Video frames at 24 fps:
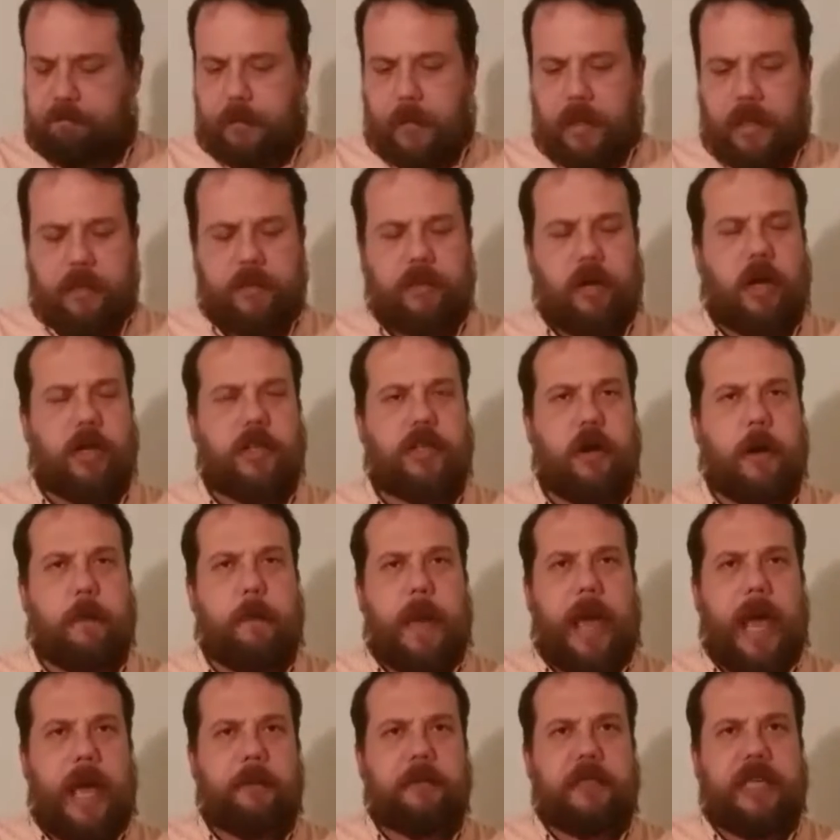There's also a
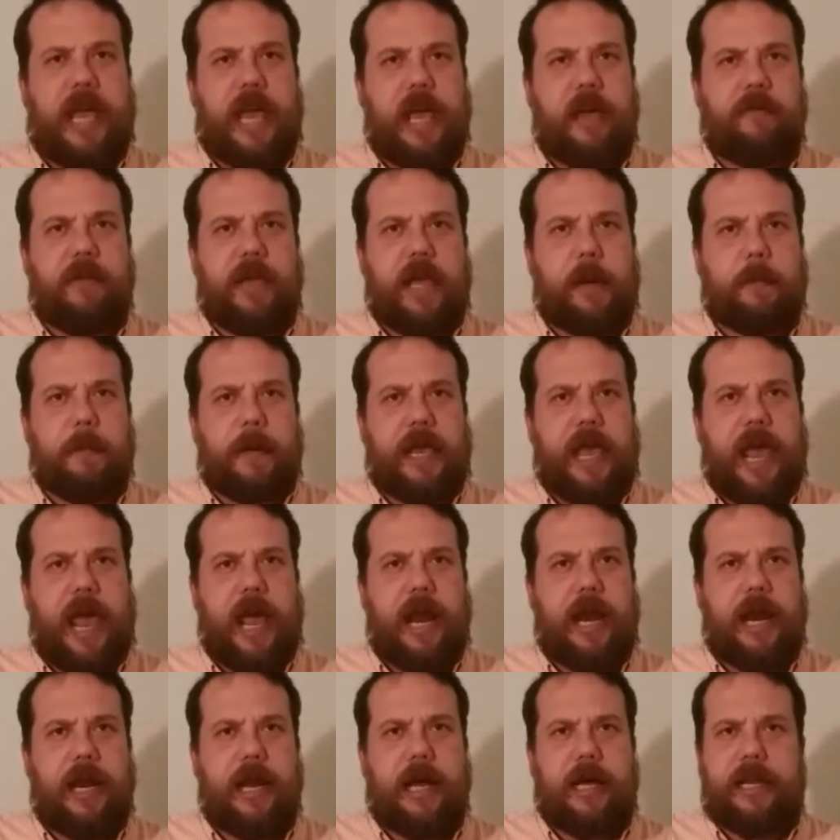PABST Heavy up in
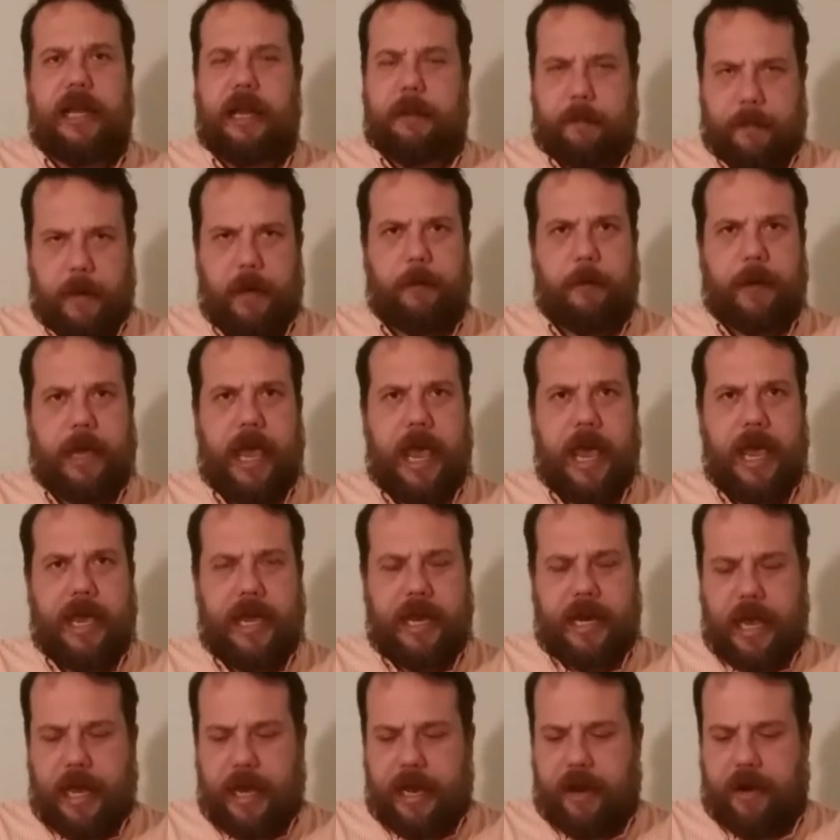Canada, but we can't
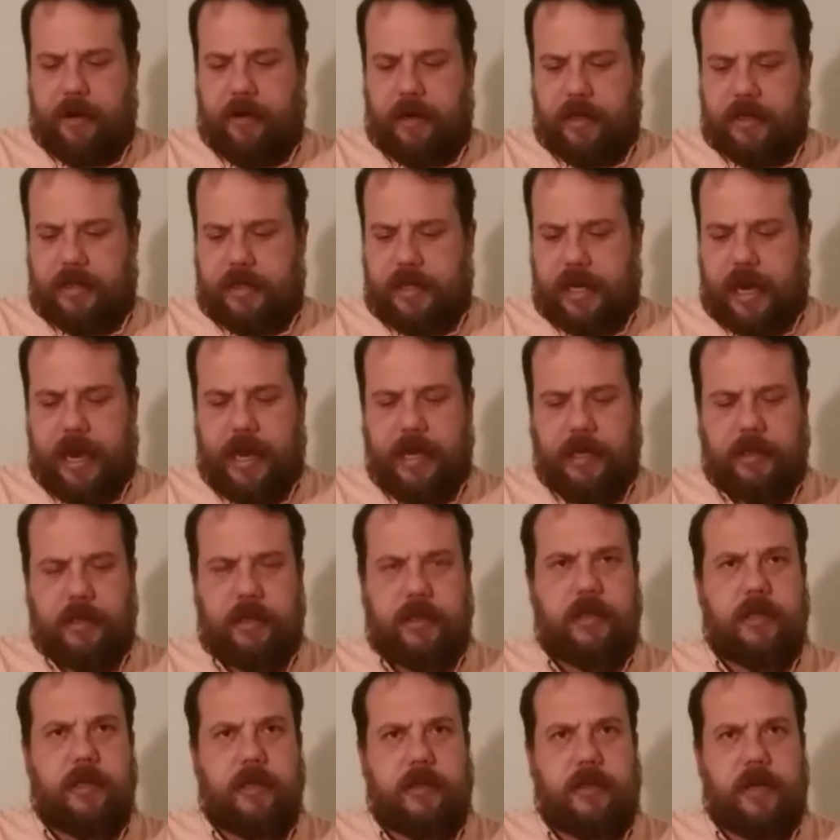get that here in the
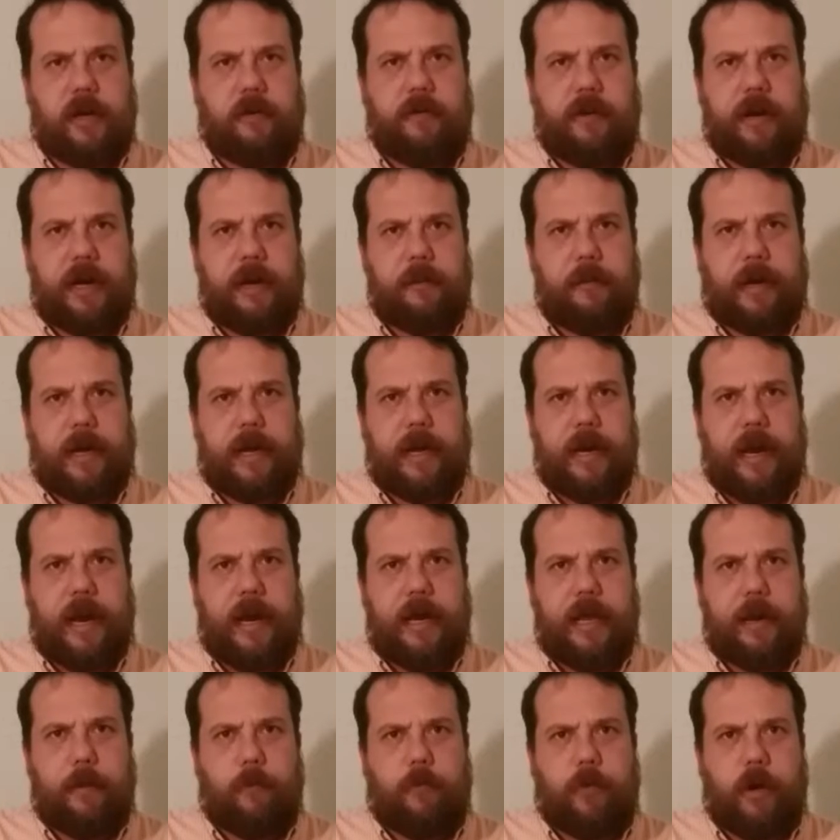States. So if any of my
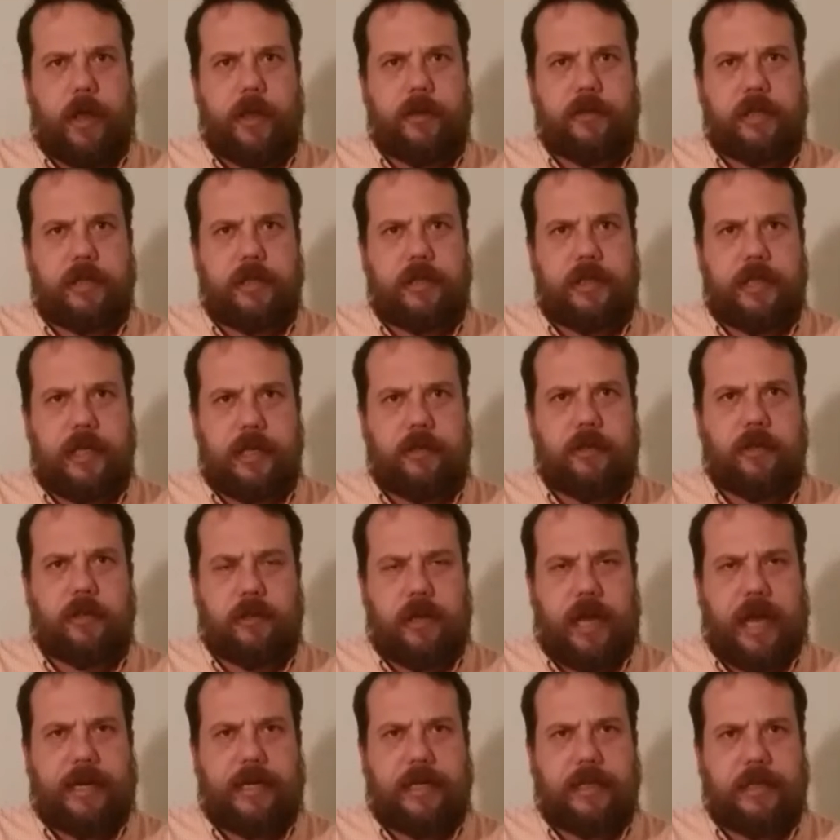Canadian brothers and sisters
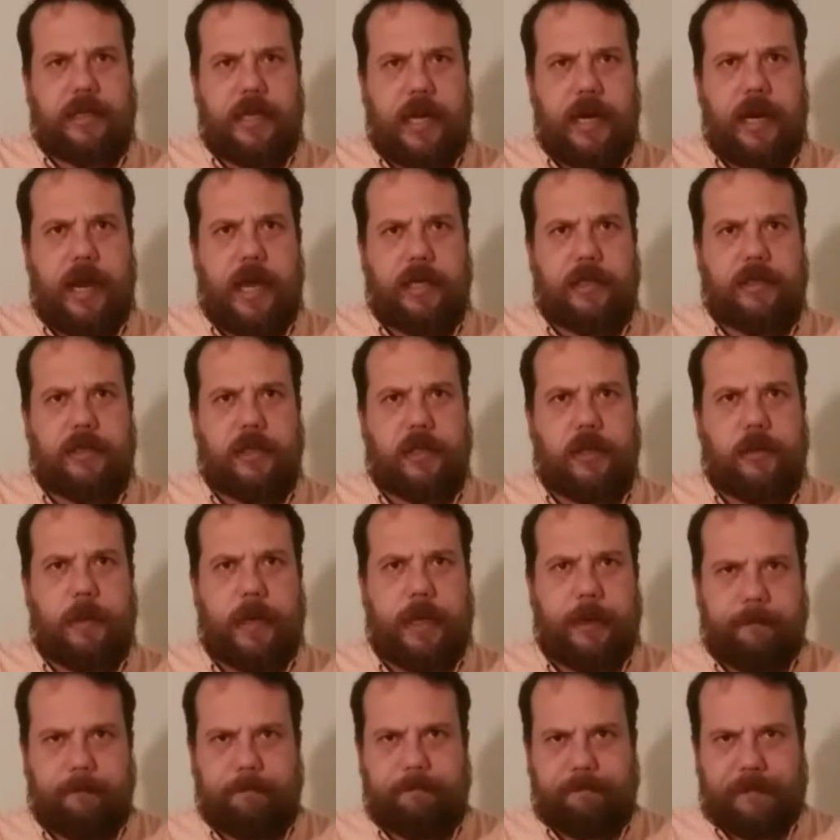like to send that to
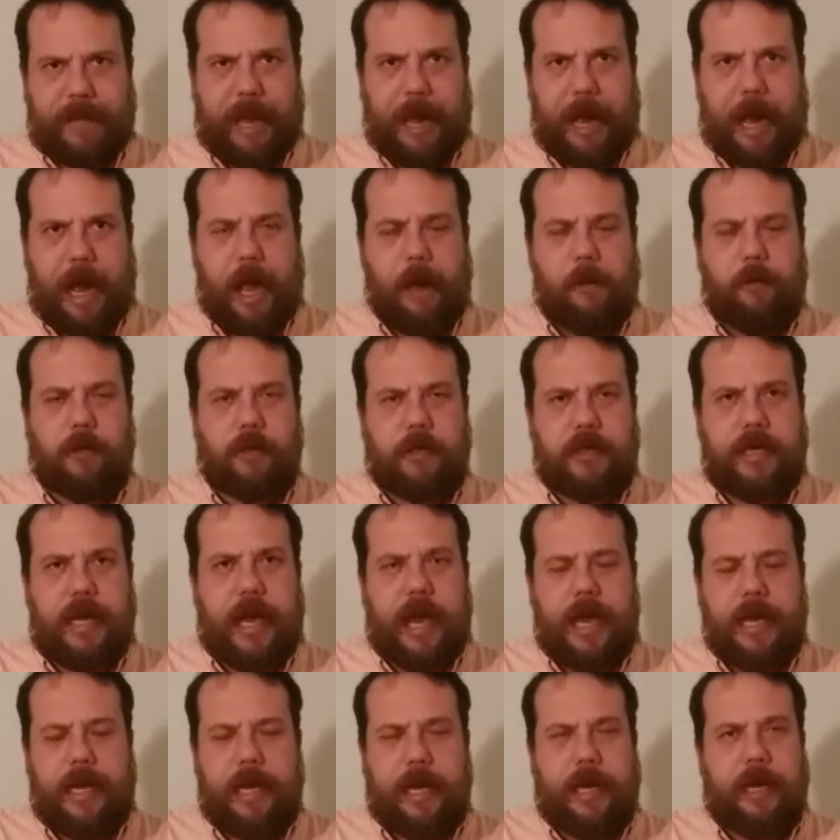me, I will
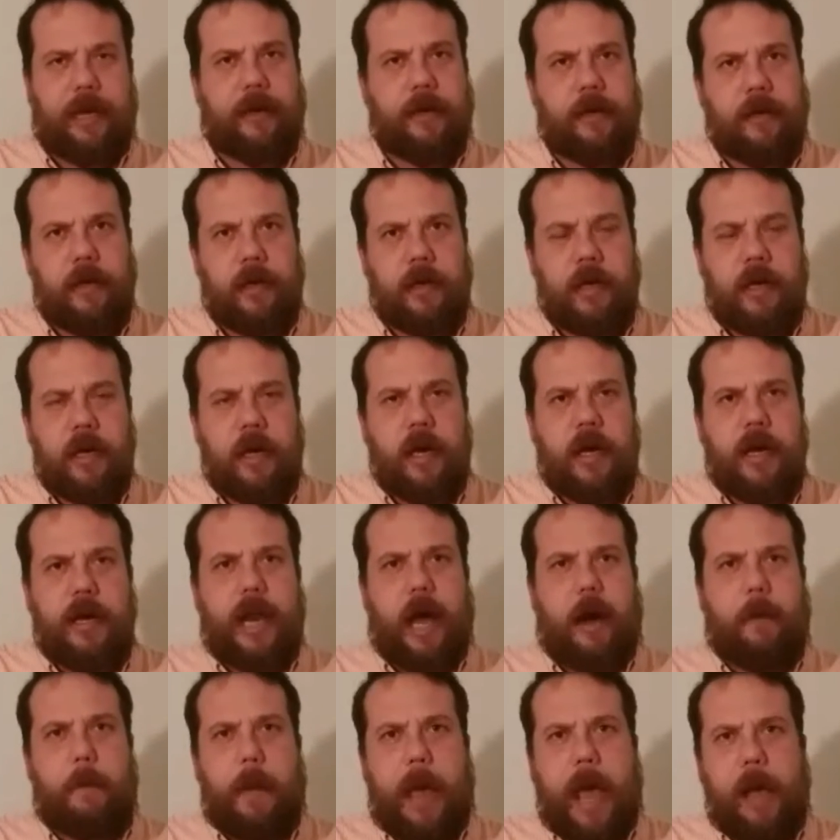take it.
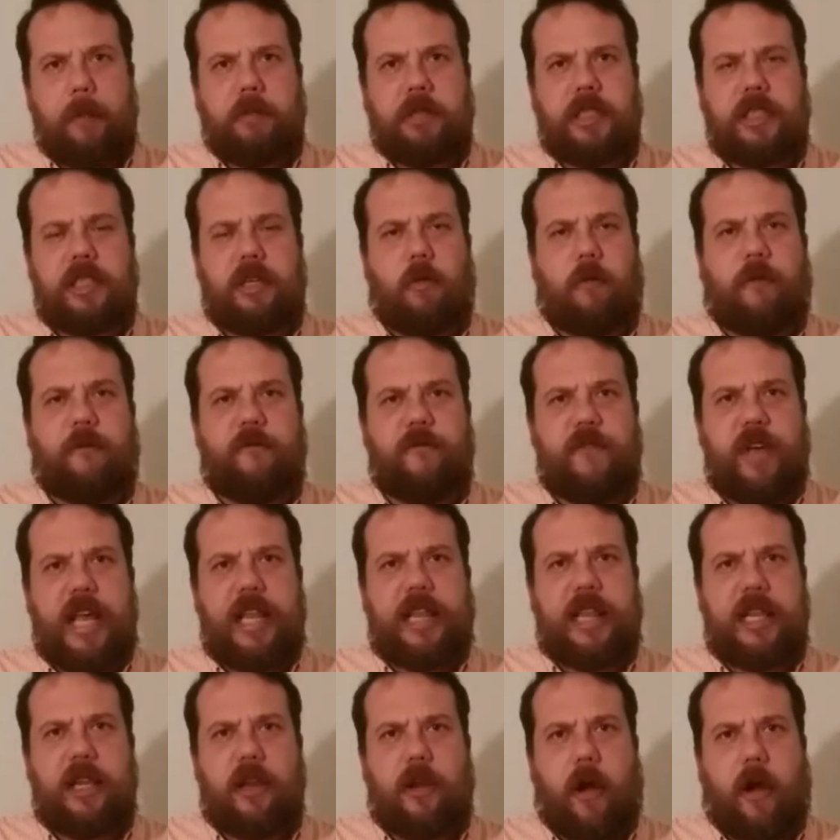Now, PABST is the
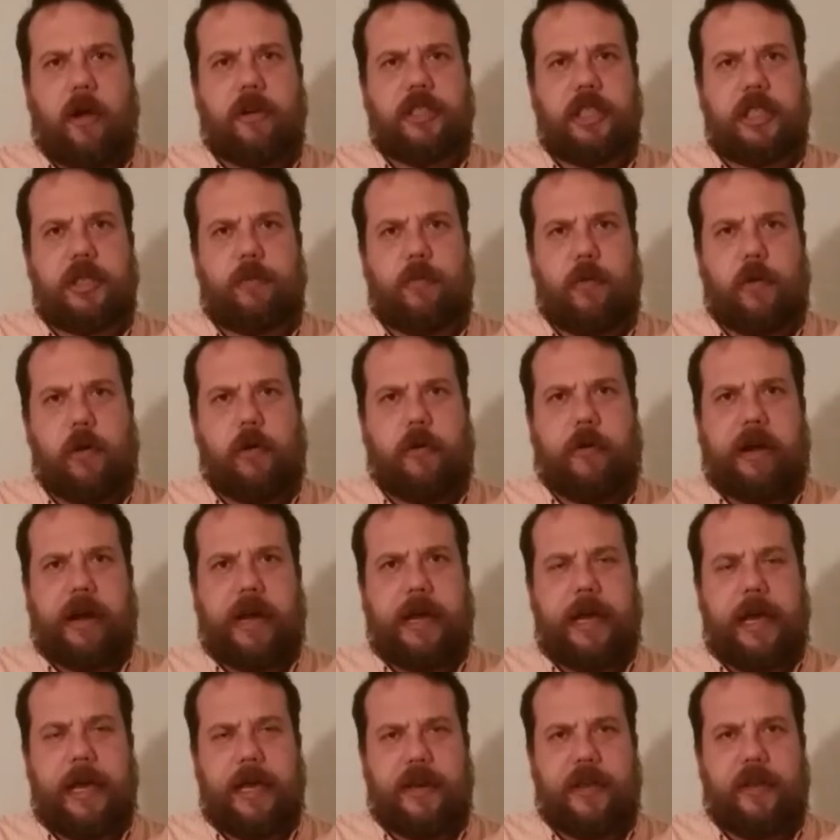fifth largest
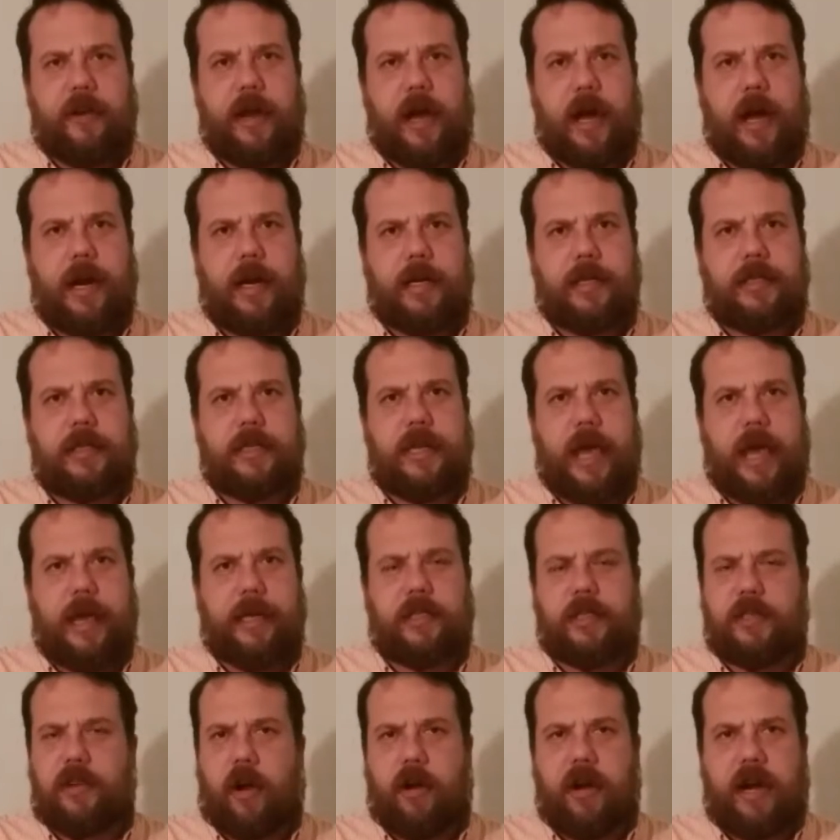brewery in the United
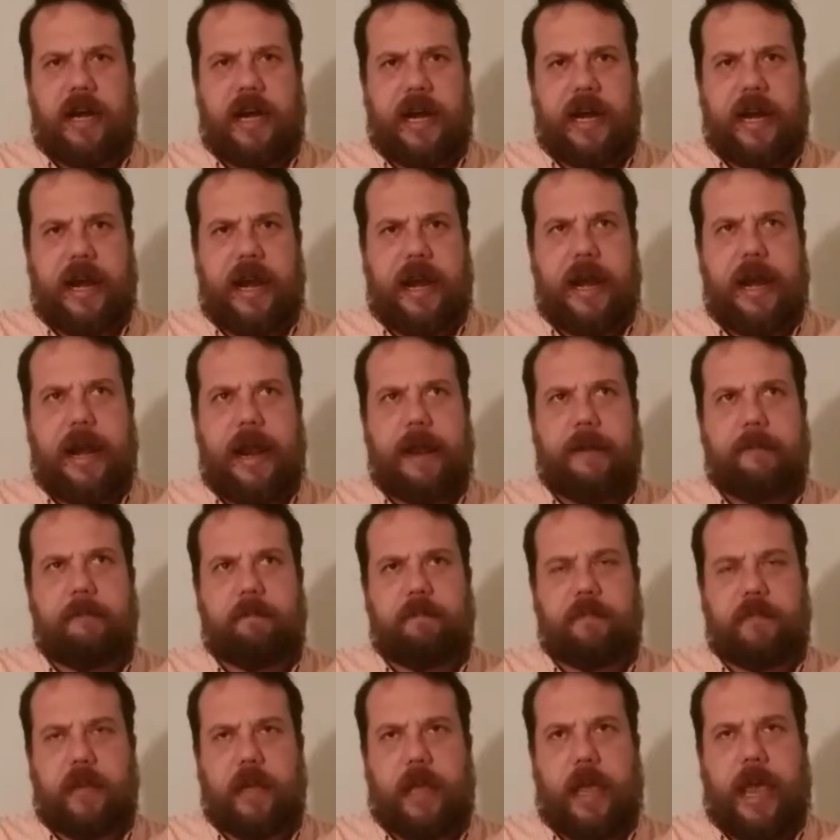States, started in
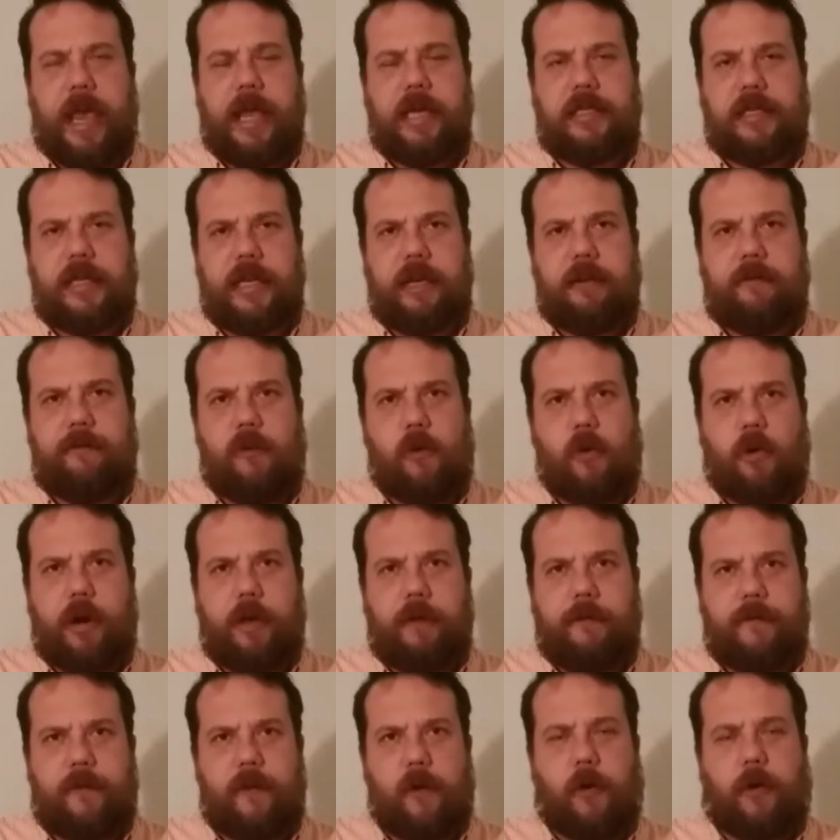
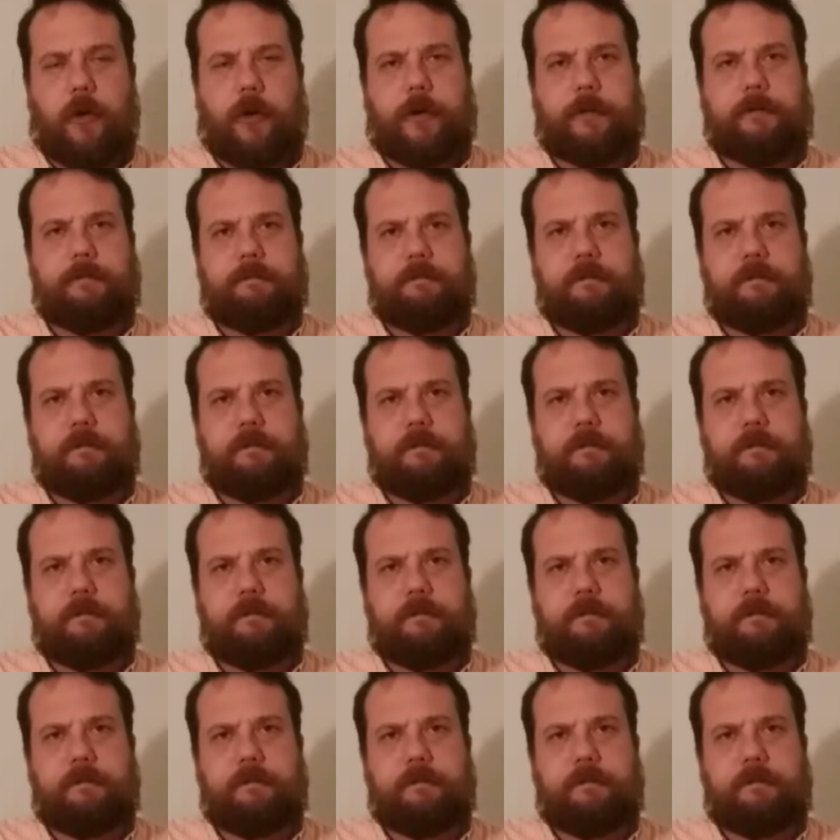1844.